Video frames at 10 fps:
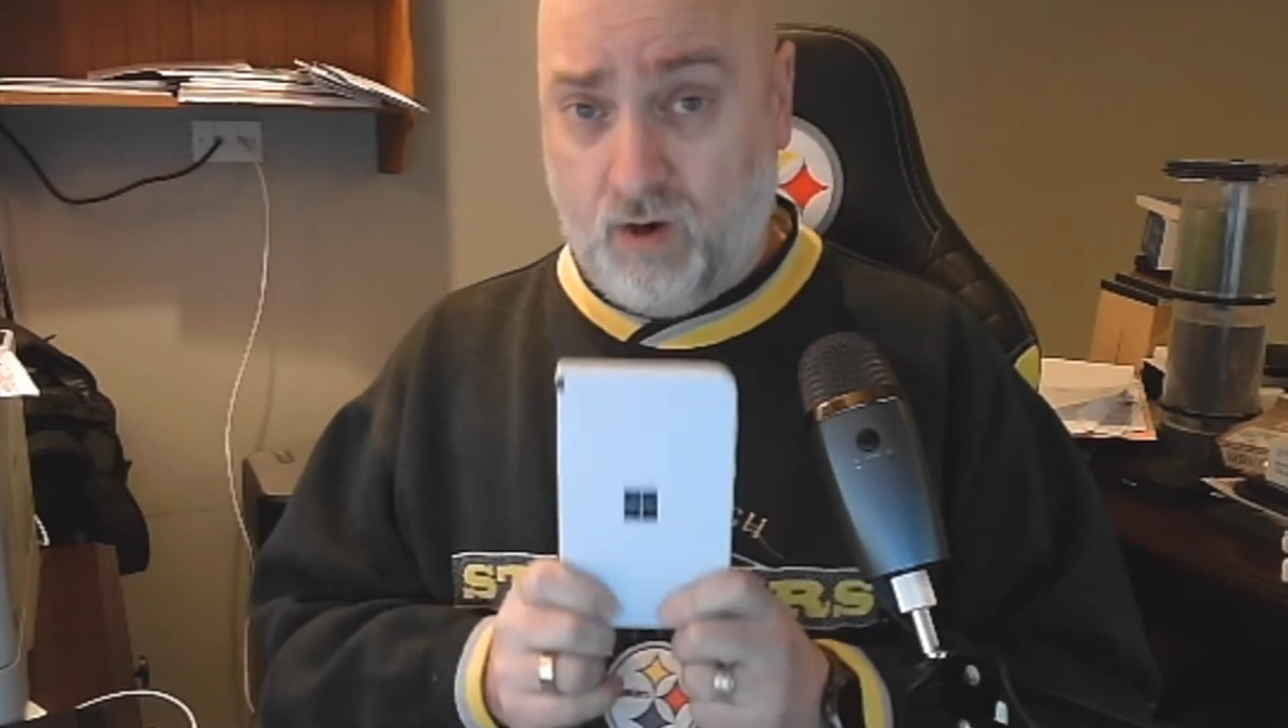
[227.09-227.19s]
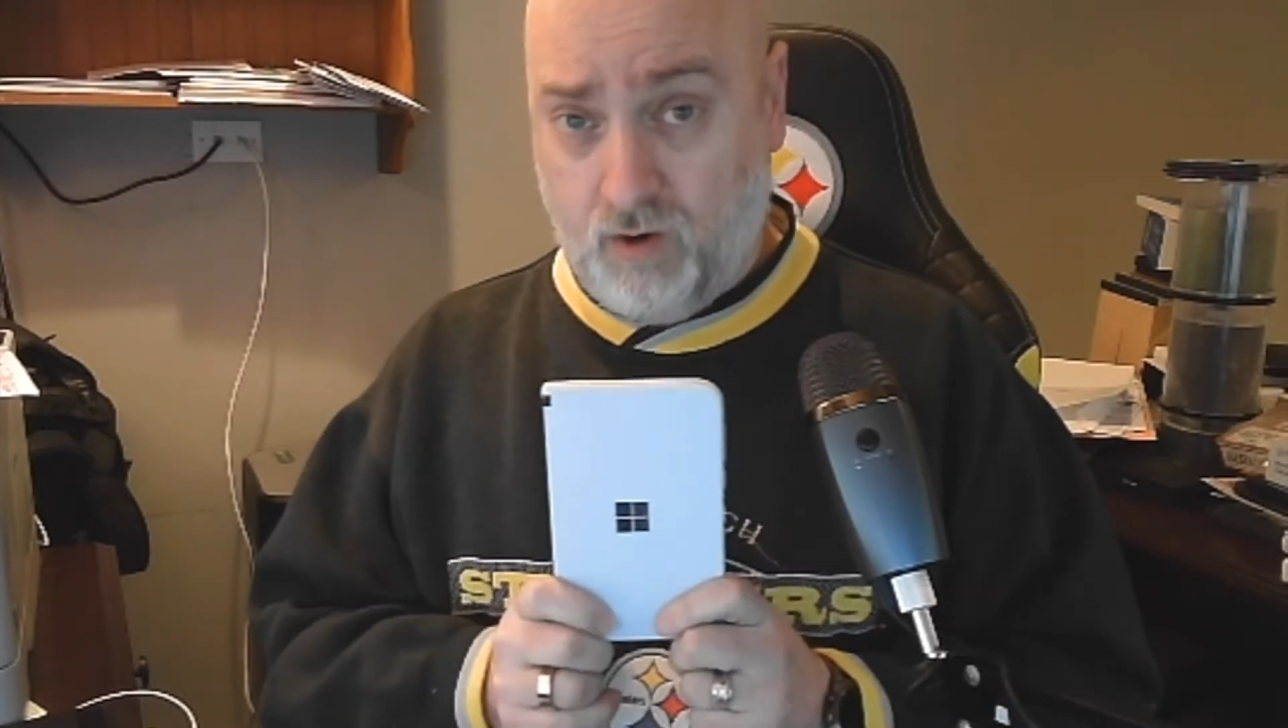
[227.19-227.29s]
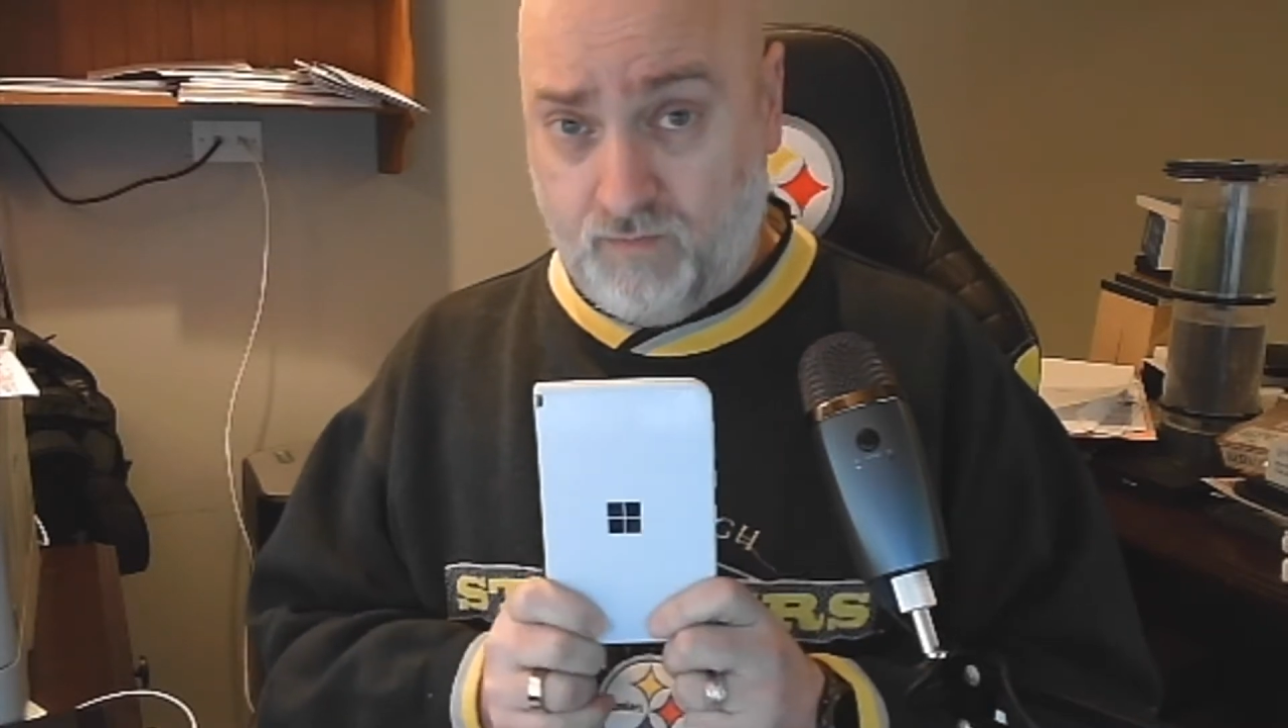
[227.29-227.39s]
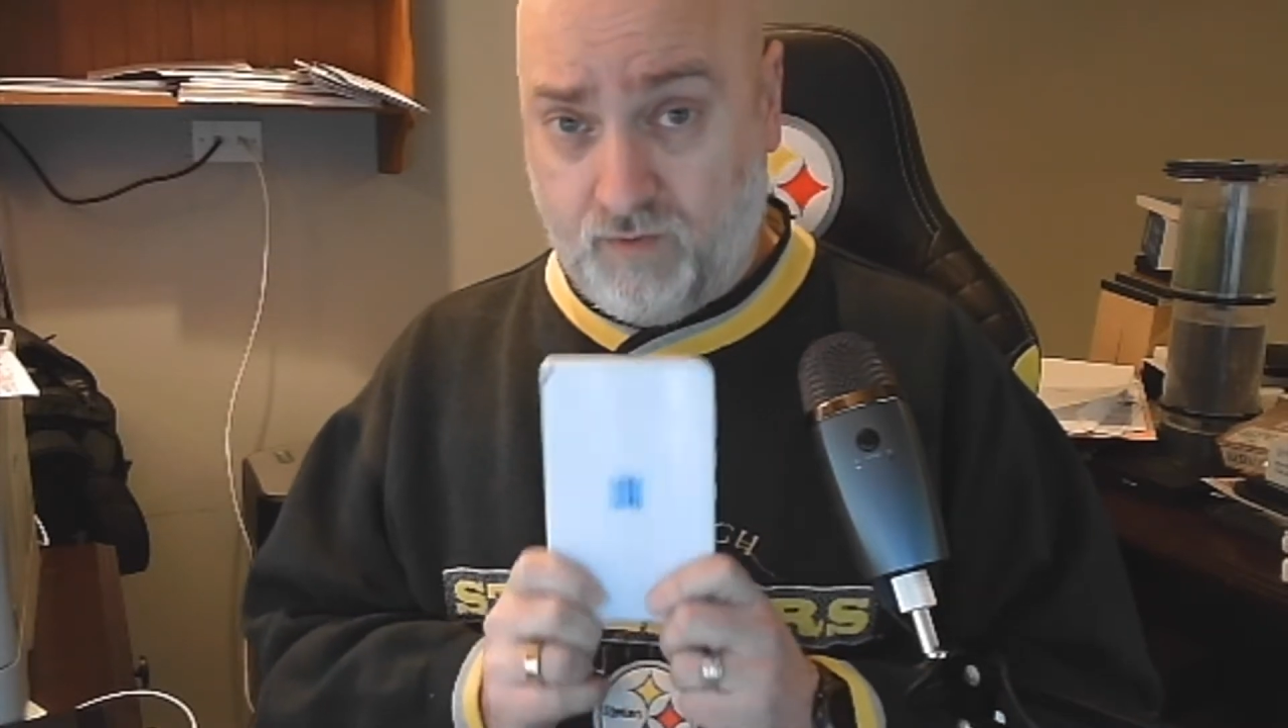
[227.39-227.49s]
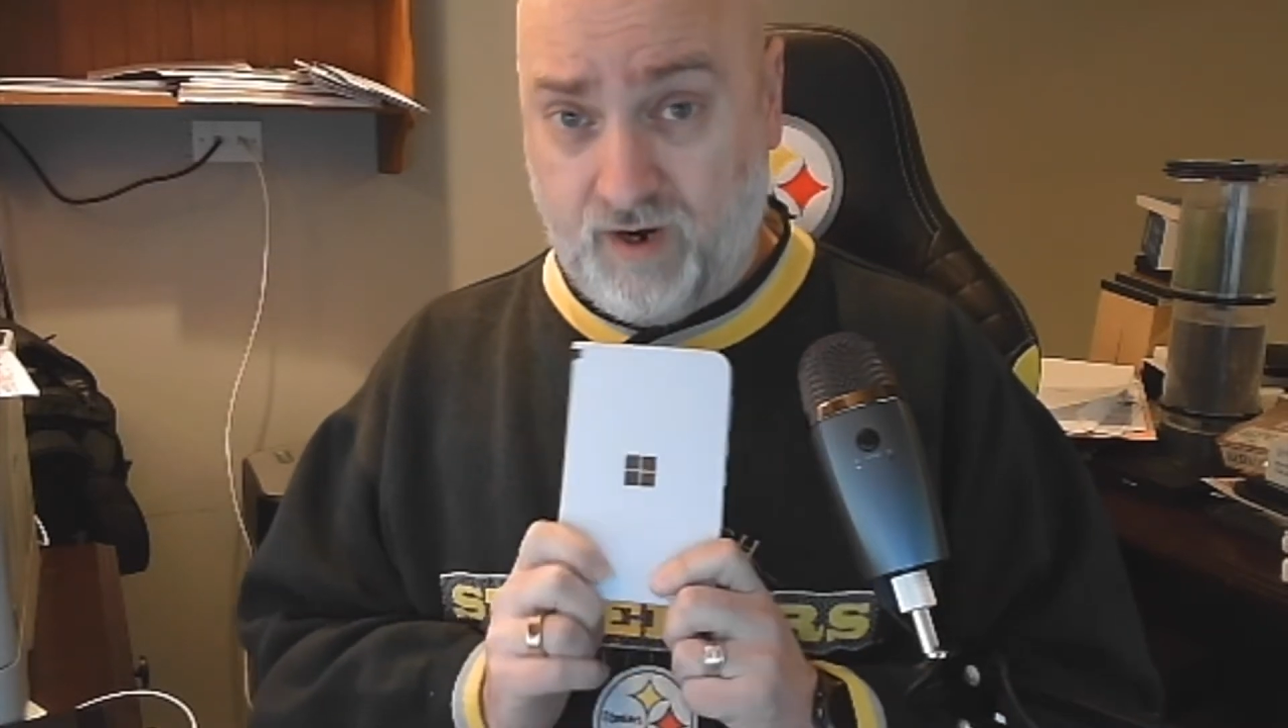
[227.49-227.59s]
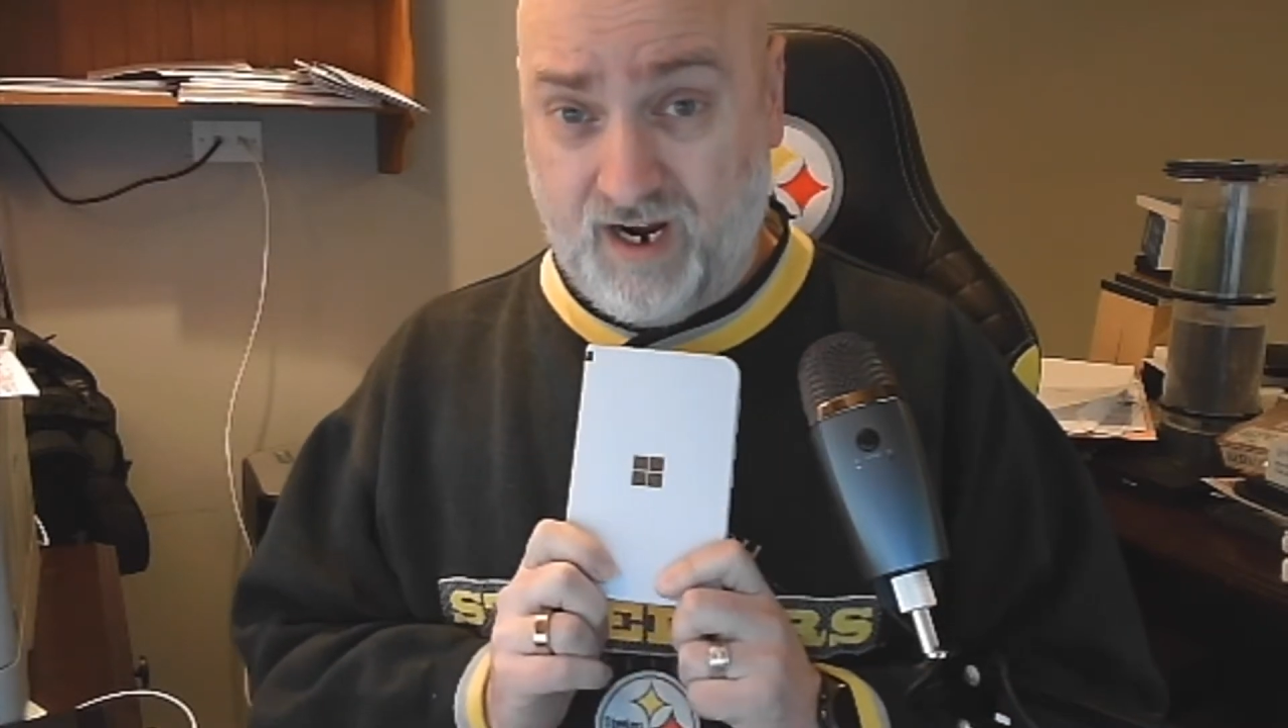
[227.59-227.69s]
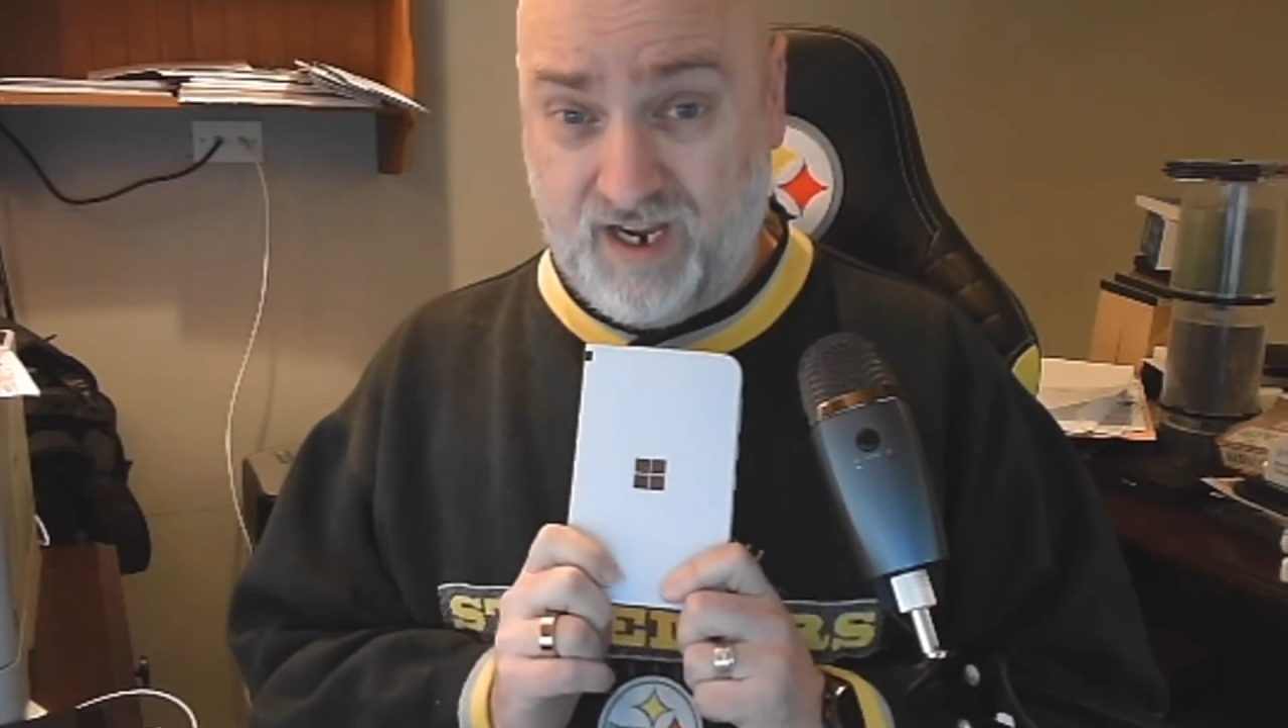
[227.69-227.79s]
over a